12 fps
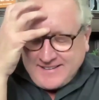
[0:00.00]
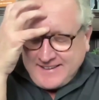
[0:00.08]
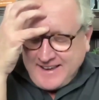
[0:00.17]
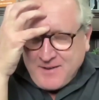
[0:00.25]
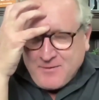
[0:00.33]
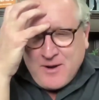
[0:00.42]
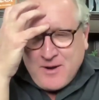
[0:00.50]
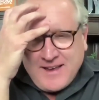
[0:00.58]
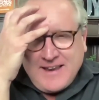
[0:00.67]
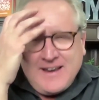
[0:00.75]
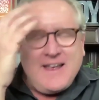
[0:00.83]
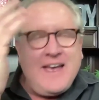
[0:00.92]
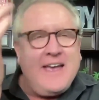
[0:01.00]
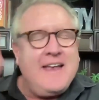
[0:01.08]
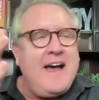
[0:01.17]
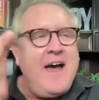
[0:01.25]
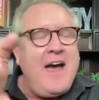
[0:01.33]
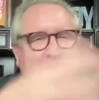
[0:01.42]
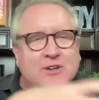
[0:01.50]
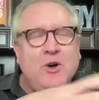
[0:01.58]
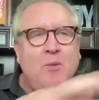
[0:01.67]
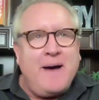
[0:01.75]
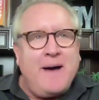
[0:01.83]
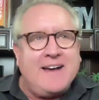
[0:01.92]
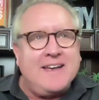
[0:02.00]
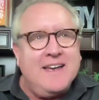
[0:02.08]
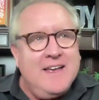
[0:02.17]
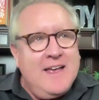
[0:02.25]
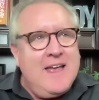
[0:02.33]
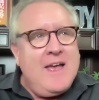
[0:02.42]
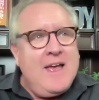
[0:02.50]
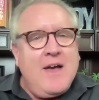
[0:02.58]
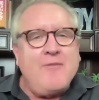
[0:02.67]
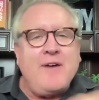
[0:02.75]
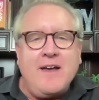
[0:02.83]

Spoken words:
can't, and I have to go back. If